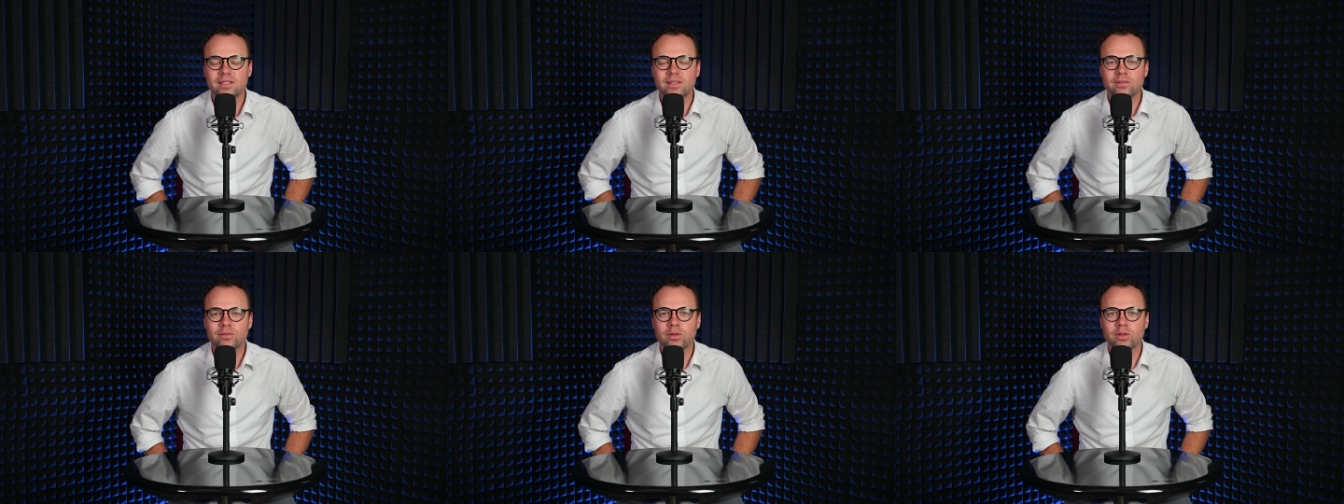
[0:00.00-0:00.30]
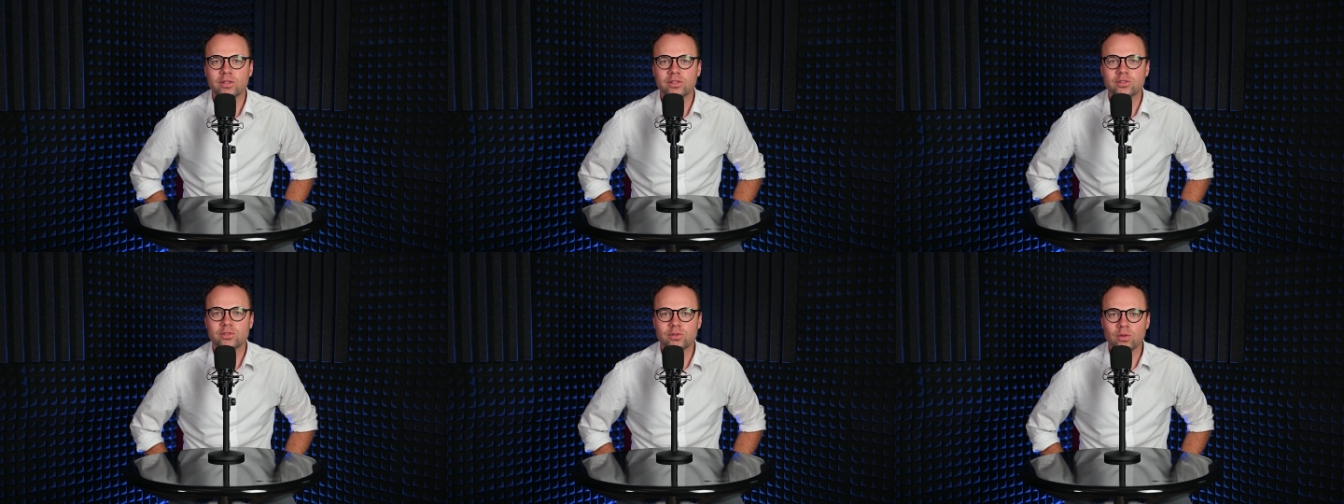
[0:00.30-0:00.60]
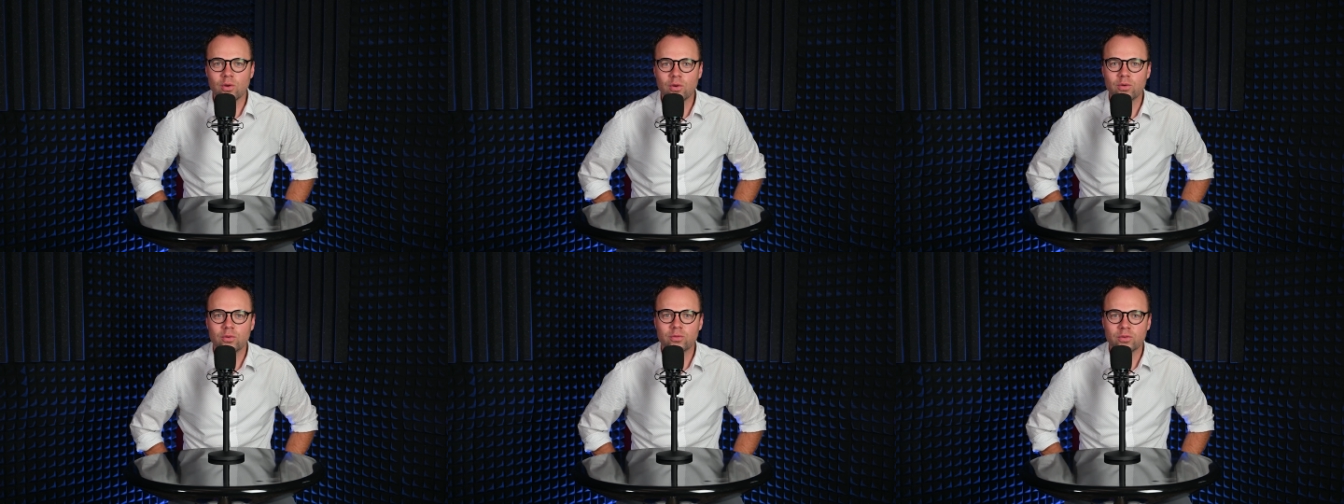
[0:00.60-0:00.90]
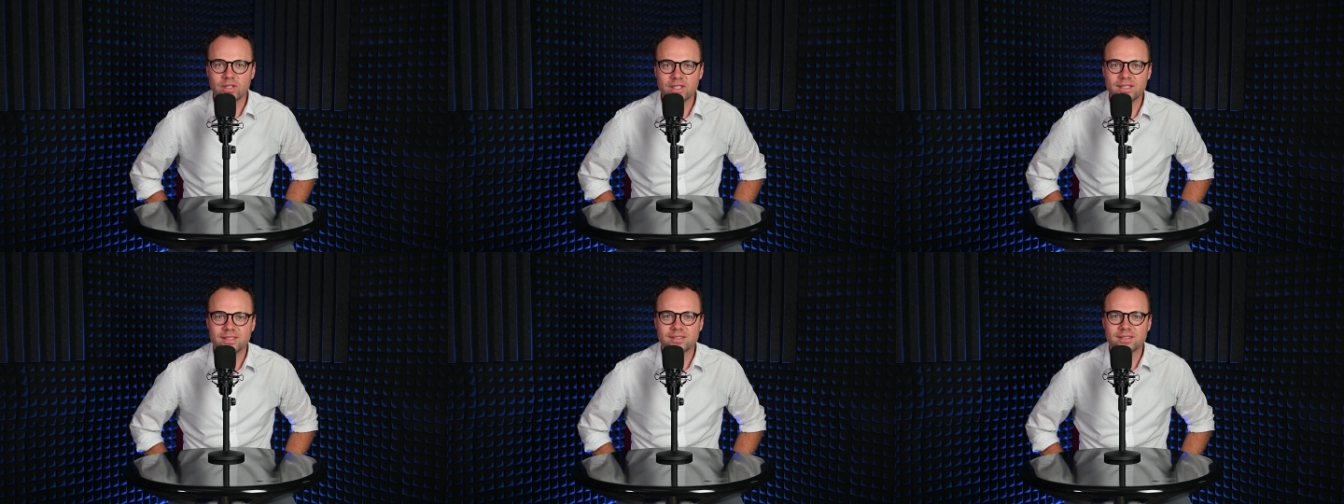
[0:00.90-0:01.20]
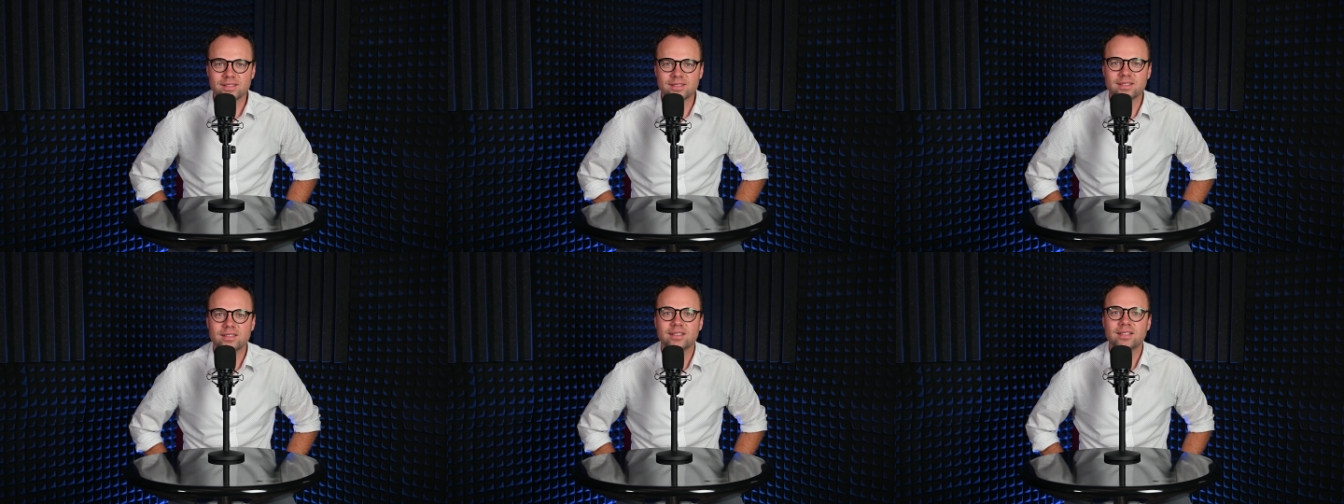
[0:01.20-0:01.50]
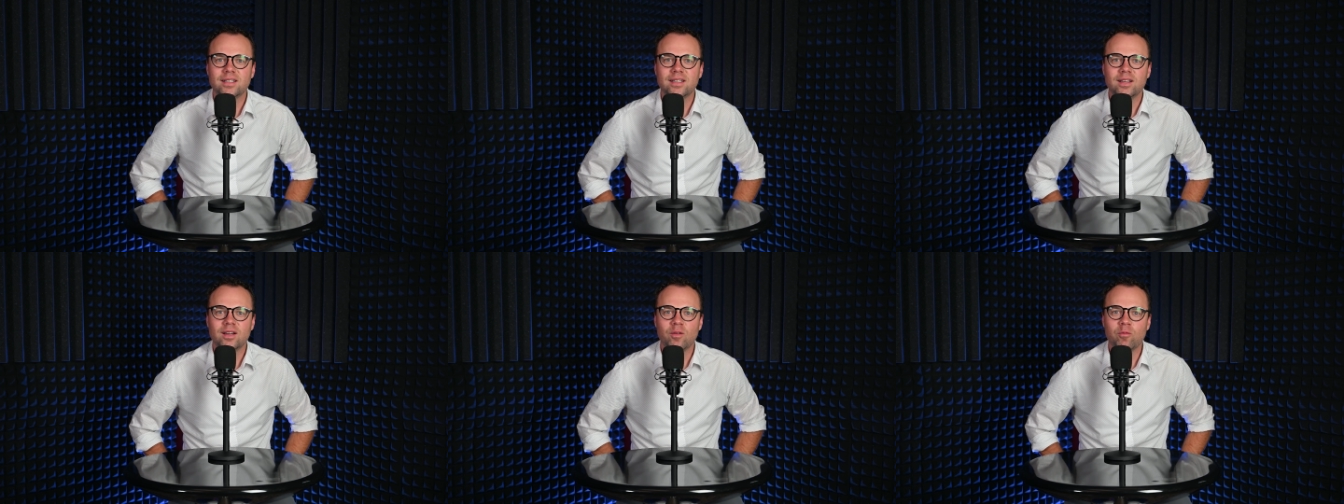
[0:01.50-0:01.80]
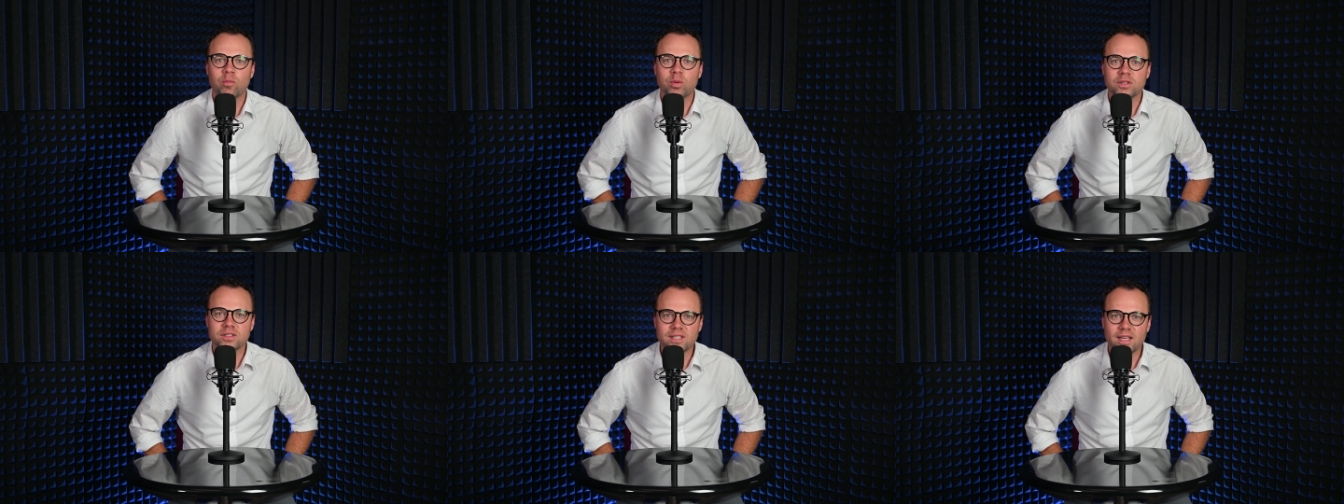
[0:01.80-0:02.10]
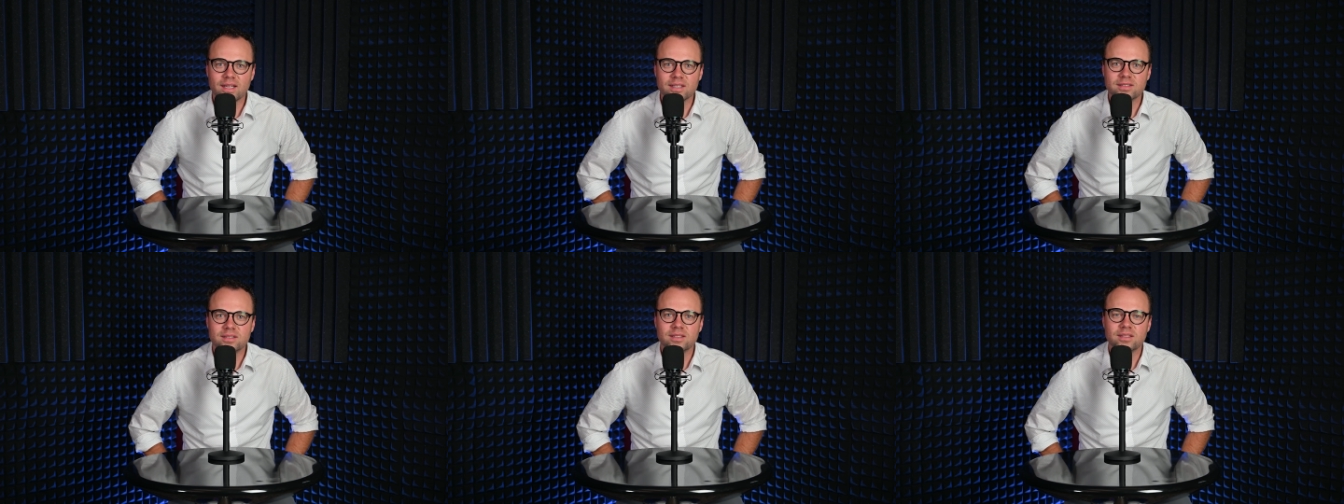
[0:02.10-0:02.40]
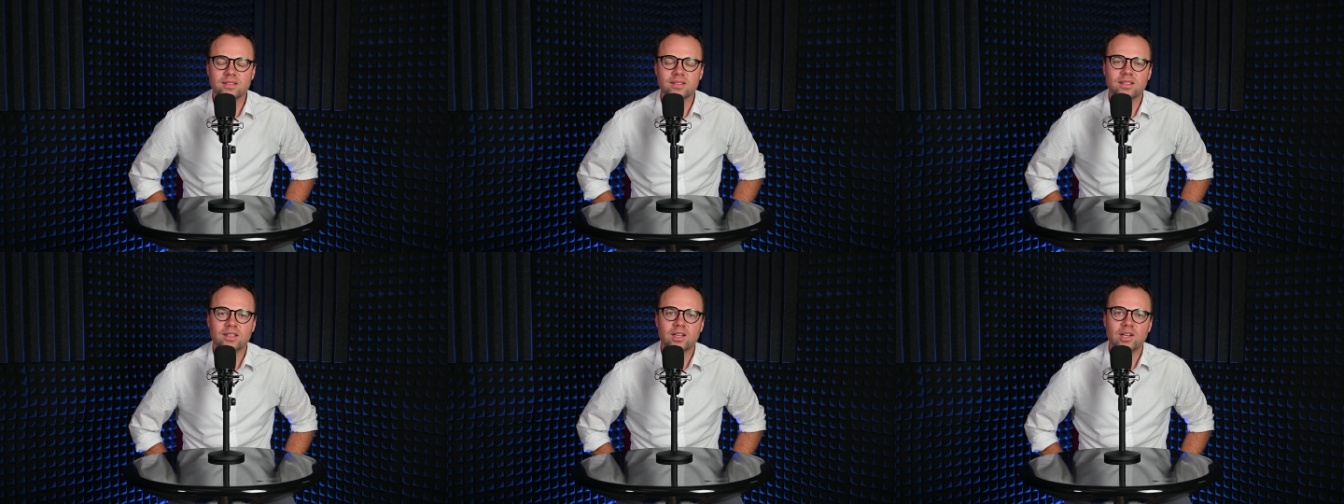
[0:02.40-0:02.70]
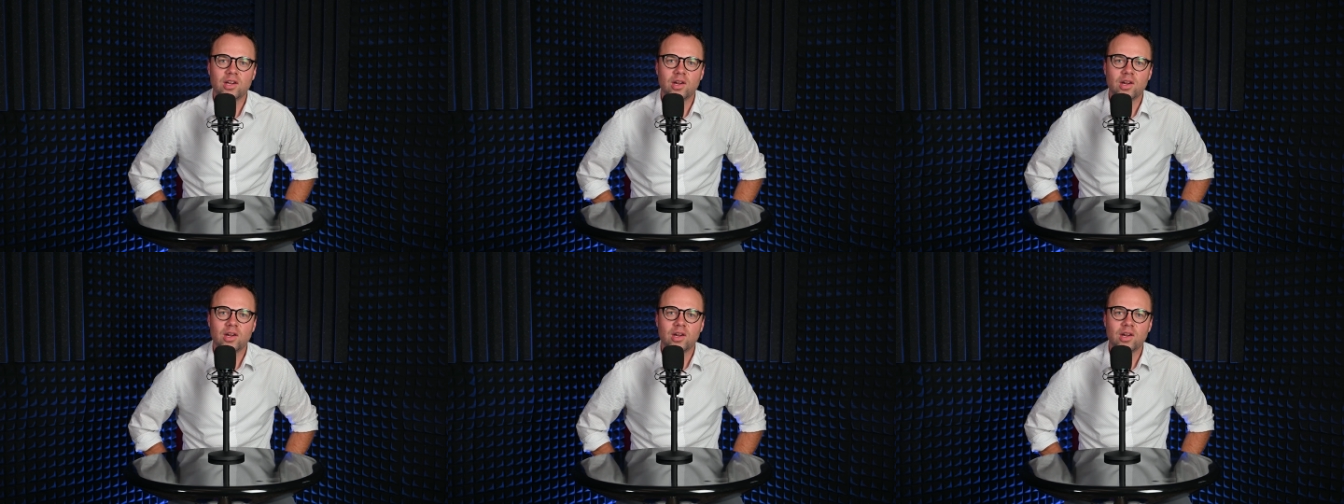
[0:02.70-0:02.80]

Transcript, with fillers: for the sole reason of protecting